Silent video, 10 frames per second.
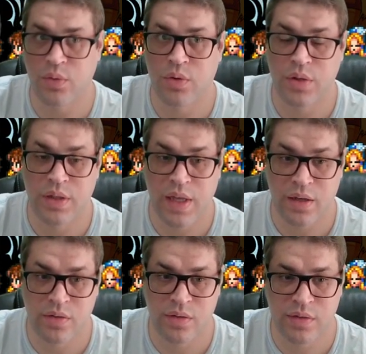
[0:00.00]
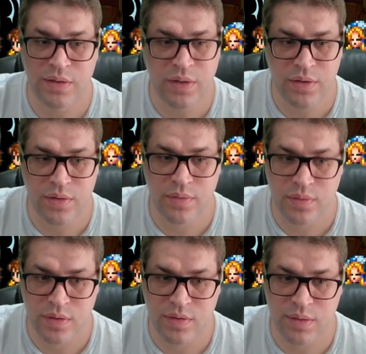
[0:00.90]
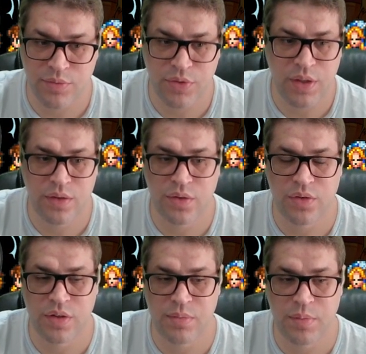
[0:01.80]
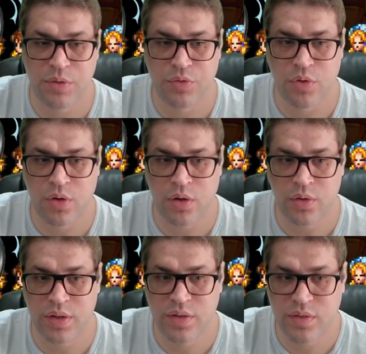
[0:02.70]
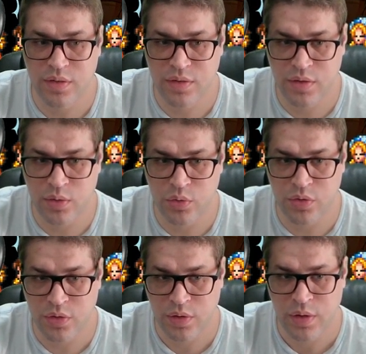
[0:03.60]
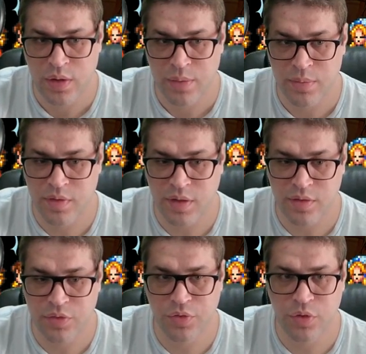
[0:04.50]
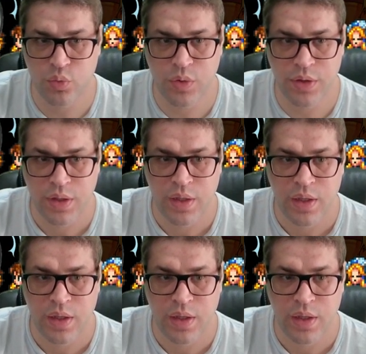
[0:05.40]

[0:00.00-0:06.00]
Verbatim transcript: on the Dex slot. The same thing, 13 BP for all his skills besides the first one.